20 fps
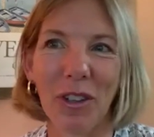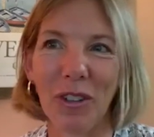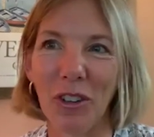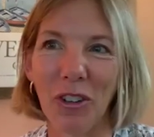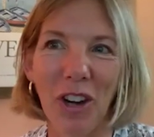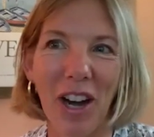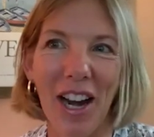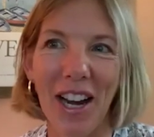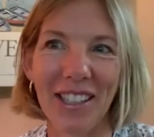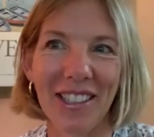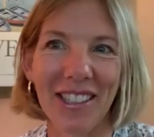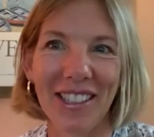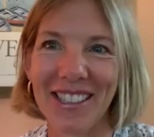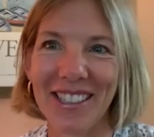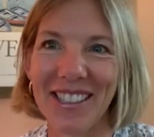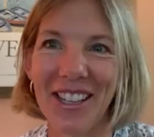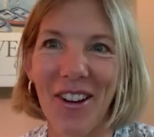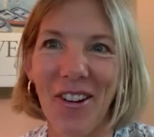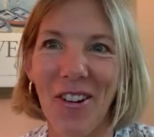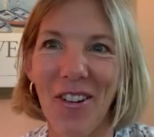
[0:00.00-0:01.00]
great.
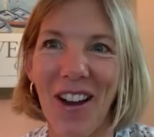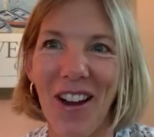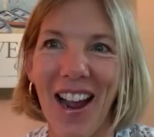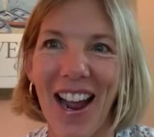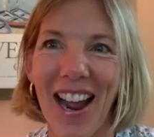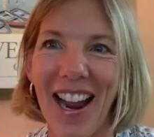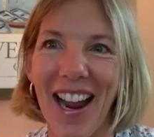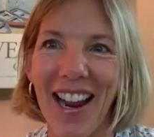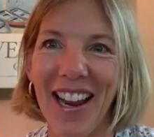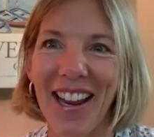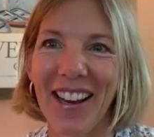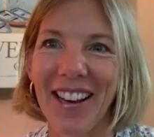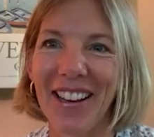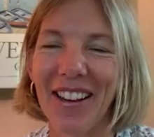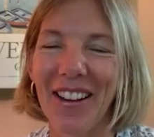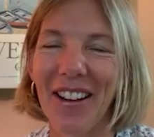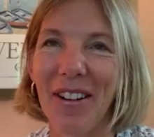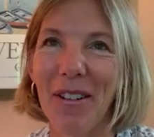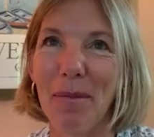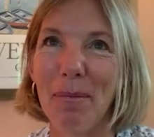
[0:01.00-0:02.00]
But
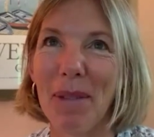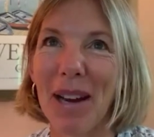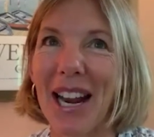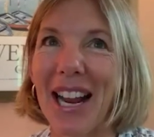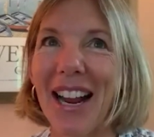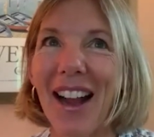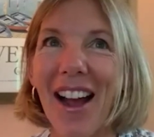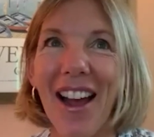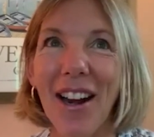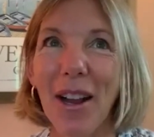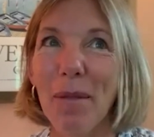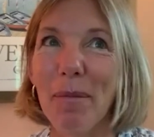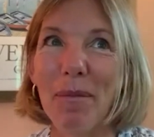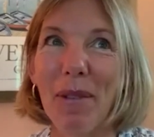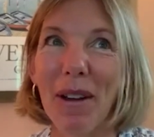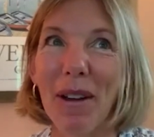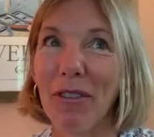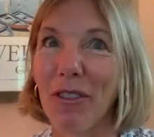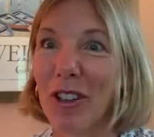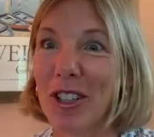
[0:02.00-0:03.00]
I got up
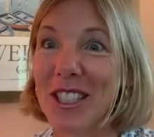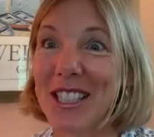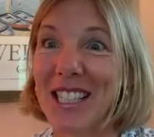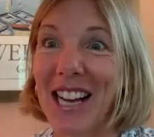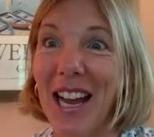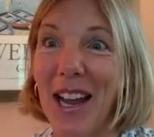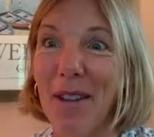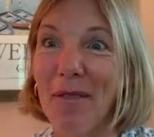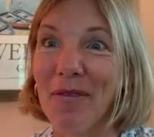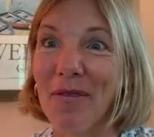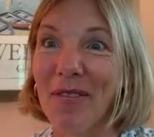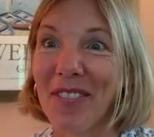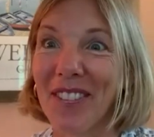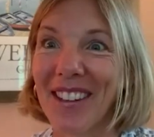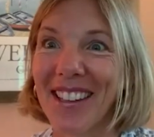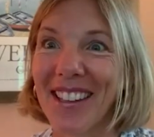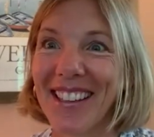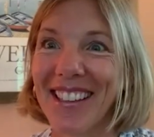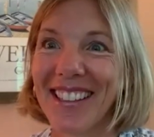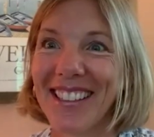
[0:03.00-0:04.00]
my first time,
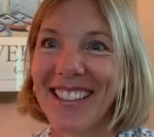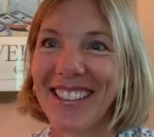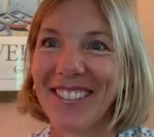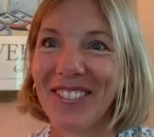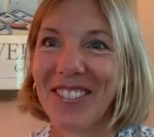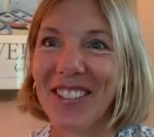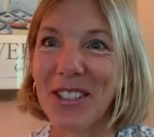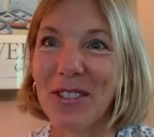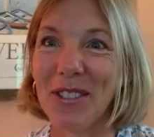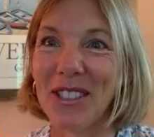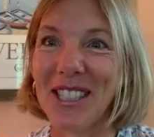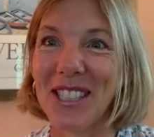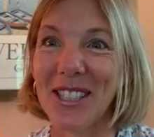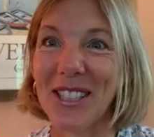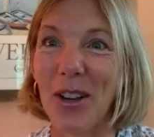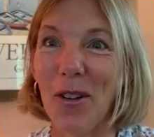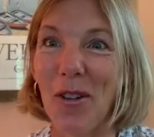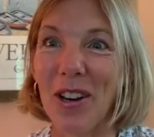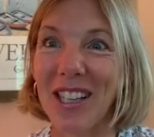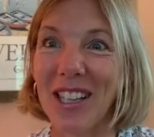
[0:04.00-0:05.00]
which was
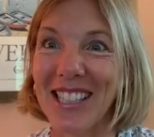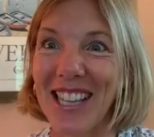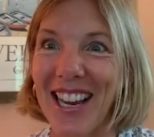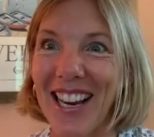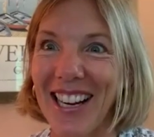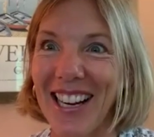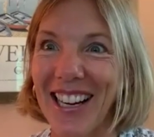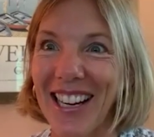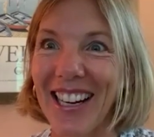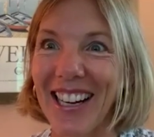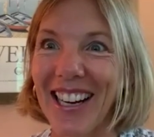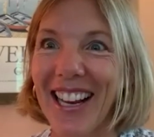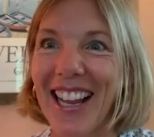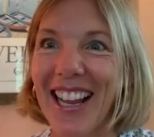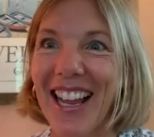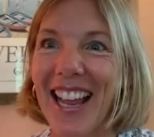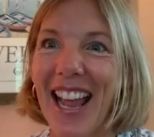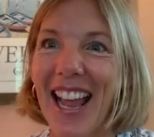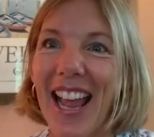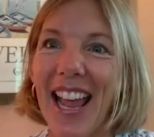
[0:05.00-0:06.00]
so exciting.
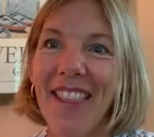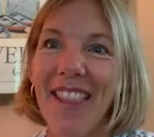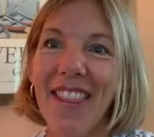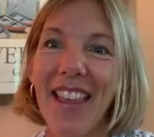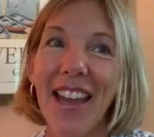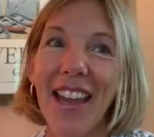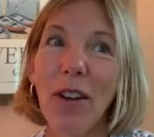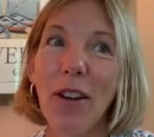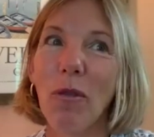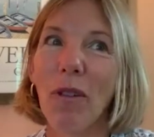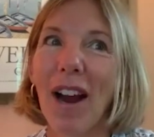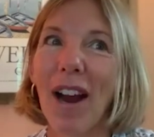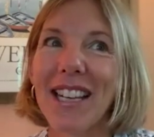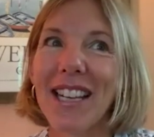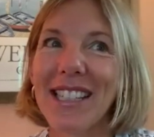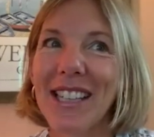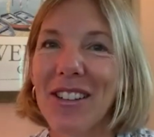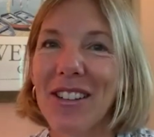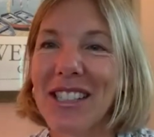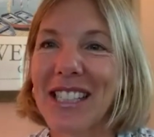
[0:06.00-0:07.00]
And then right
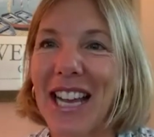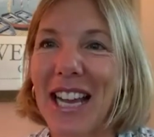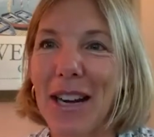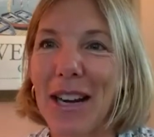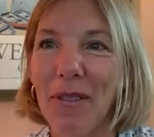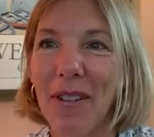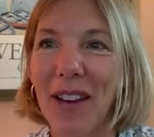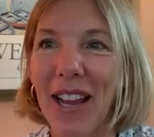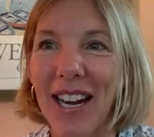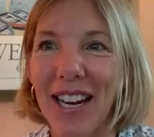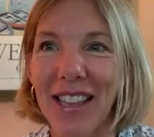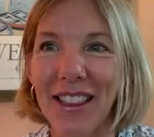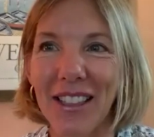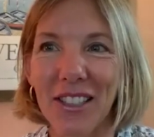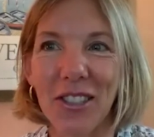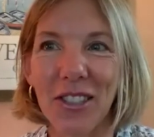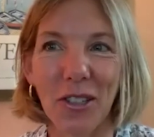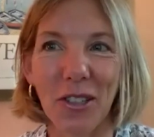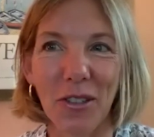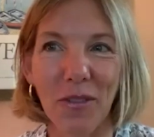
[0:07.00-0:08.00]
as I was kind of getting the
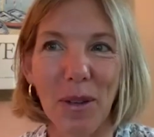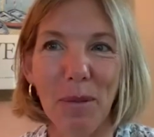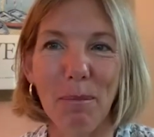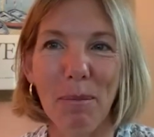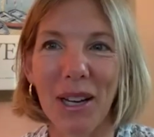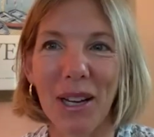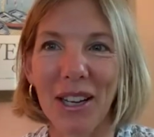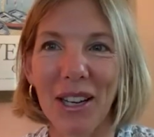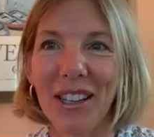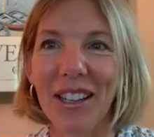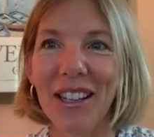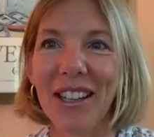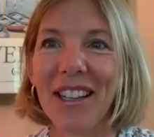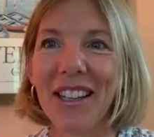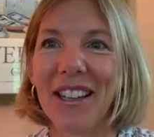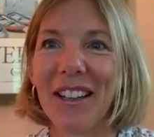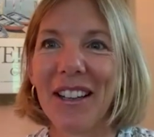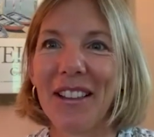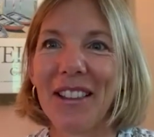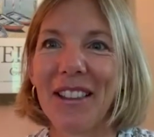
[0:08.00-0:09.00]
surfing bug,
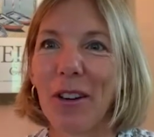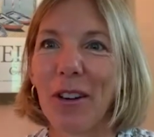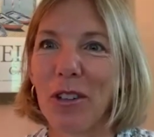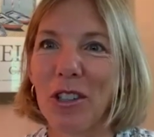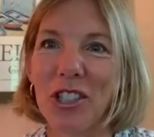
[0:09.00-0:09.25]
there were